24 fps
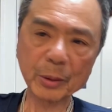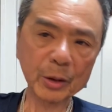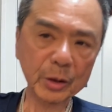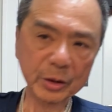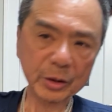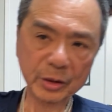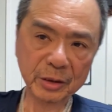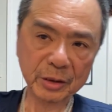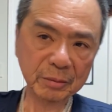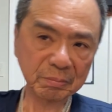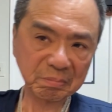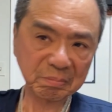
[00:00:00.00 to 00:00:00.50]

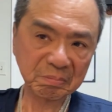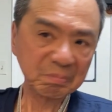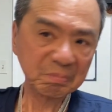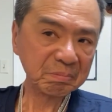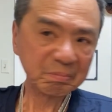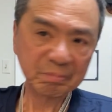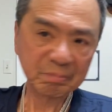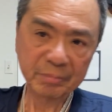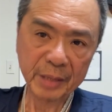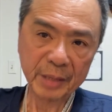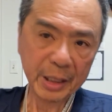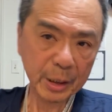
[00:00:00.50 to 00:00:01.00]
because
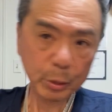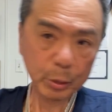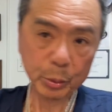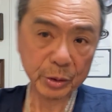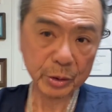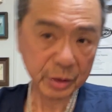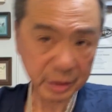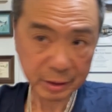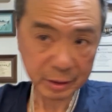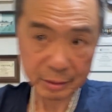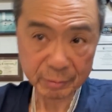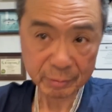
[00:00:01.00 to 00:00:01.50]
he
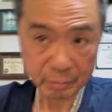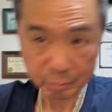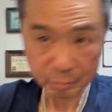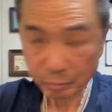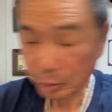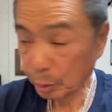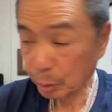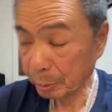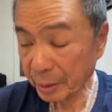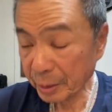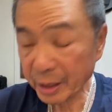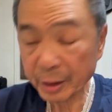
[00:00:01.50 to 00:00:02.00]
was,
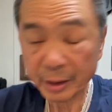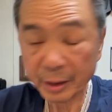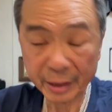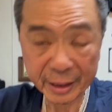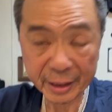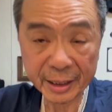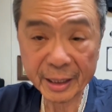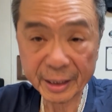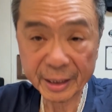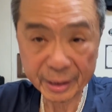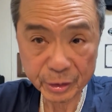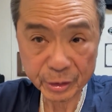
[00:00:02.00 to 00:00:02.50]
to me, the
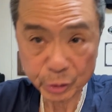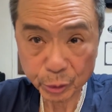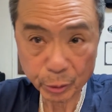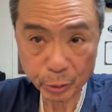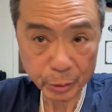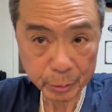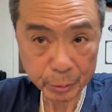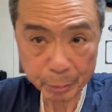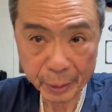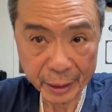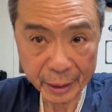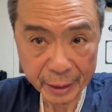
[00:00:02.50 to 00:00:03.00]
king of
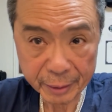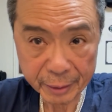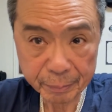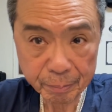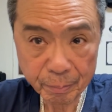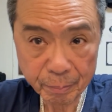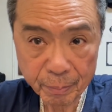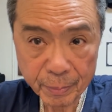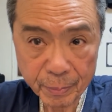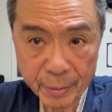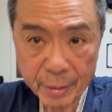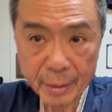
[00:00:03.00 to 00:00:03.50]
jerkbait.
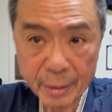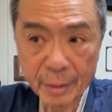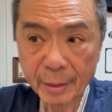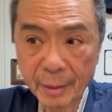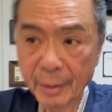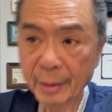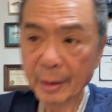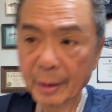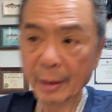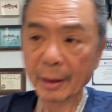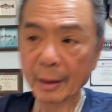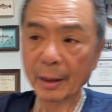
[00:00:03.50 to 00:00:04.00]

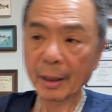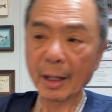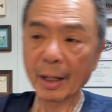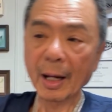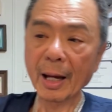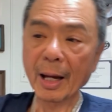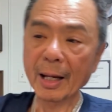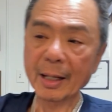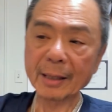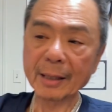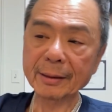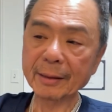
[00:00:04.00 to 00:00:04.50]

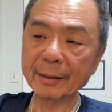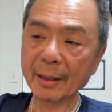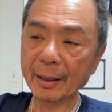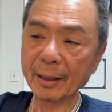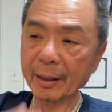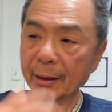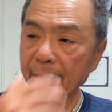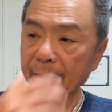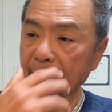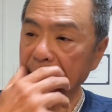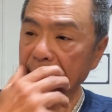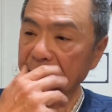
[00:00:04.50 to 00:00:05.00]
And
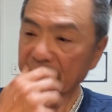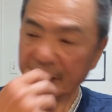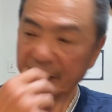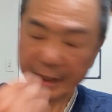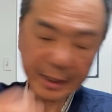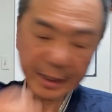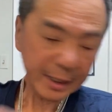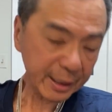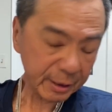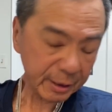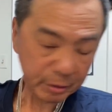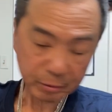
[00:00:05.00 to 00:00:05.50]

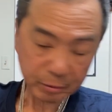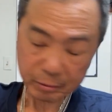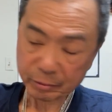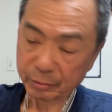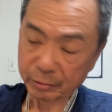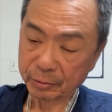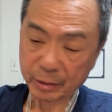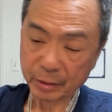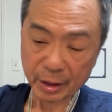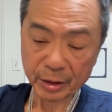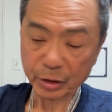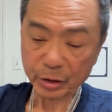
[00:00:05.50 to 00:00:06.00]
he
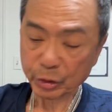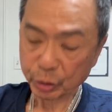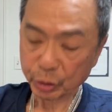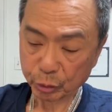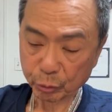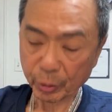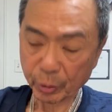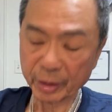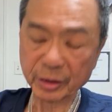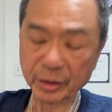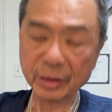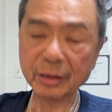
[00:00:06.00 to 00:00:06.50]

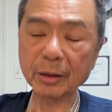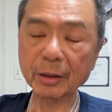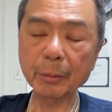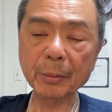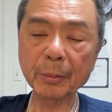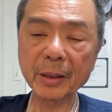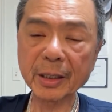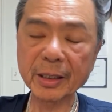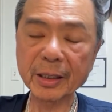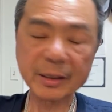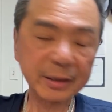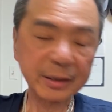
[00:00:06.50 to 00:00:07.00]
stressed to
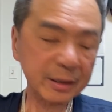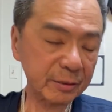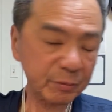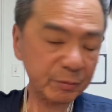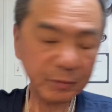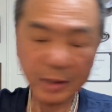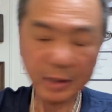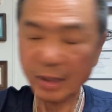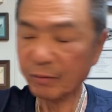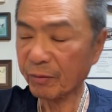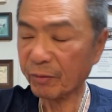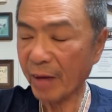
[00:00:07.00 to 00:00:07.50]
me, he said,
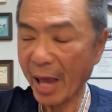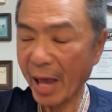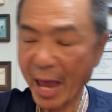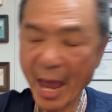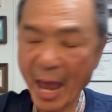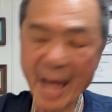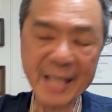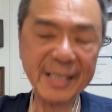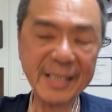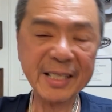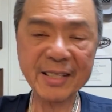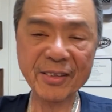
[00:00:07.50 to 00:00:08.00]
if
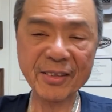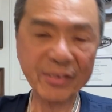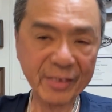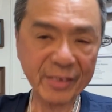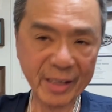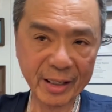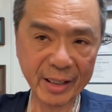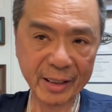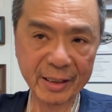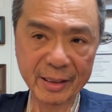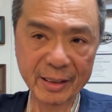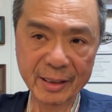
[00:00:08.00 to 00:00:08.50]

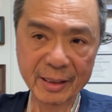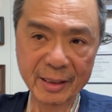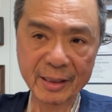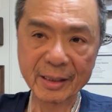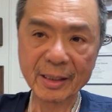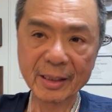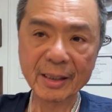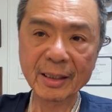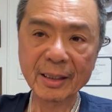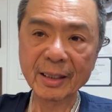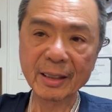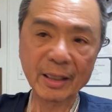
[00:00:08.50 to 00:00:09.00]
anything,
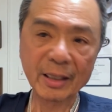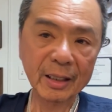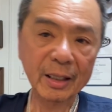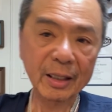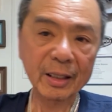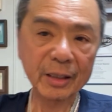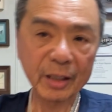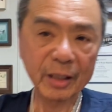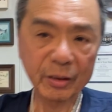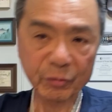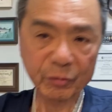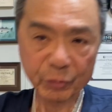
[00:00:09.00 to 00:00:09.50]

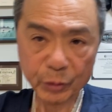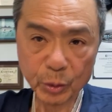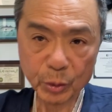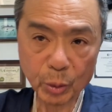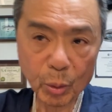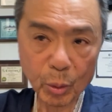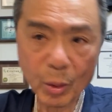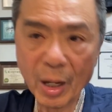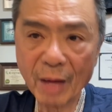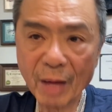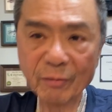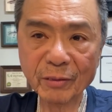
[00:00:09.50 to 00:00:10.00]
if you
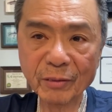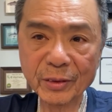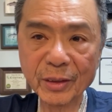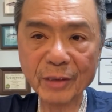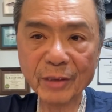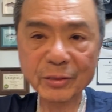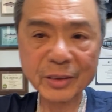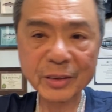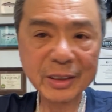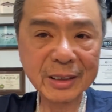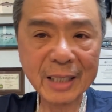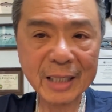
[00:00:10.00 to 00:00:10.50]
don't have
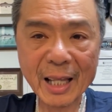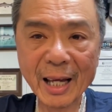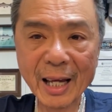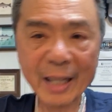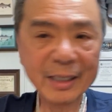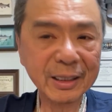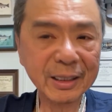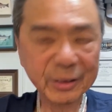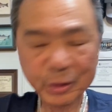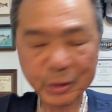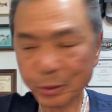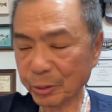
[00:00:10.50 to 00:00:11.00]
enough
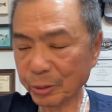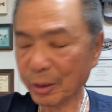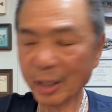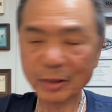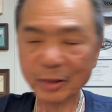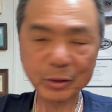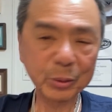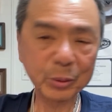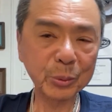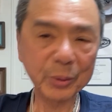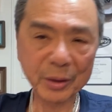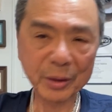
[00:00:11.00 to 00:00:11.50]
slack, you're
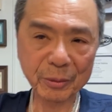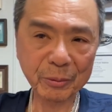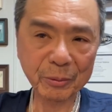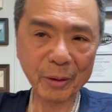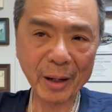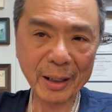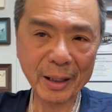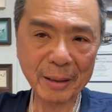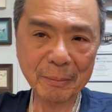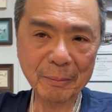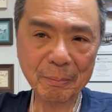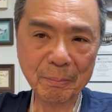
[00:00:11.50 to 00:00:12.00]
not doing it
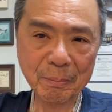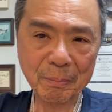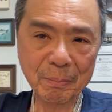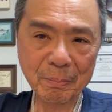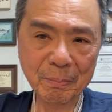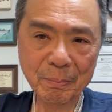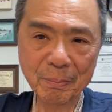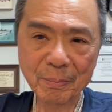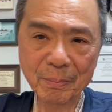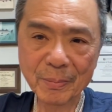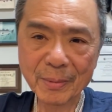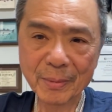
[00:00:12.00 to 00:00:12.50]
right.
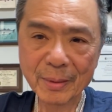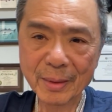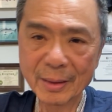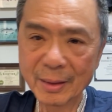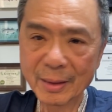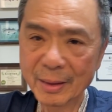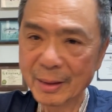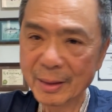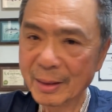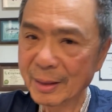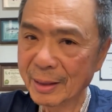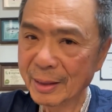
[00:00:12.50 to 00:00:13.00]

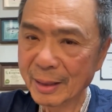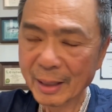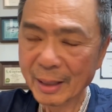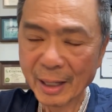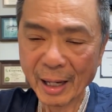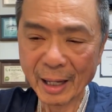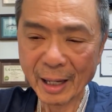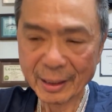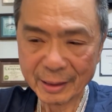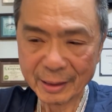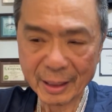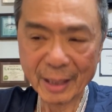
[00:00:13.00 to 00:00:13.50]

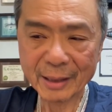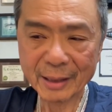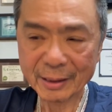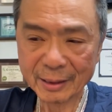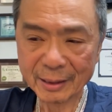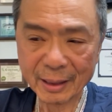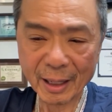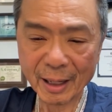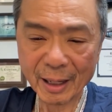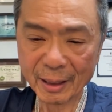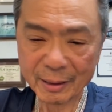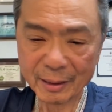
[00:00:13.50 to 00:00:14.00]
And